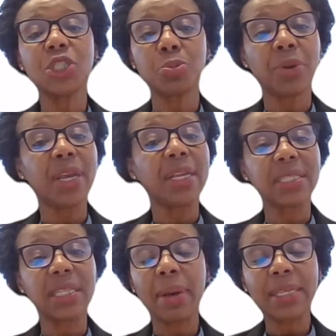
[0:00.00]
spring
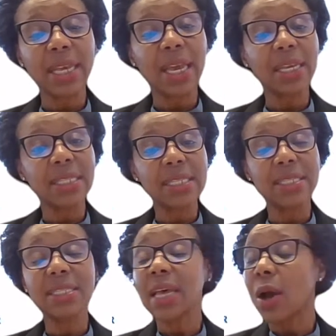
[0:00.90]
and summer
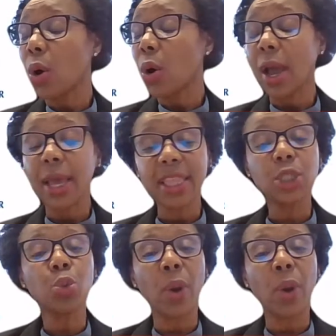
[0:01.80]
seasons. That's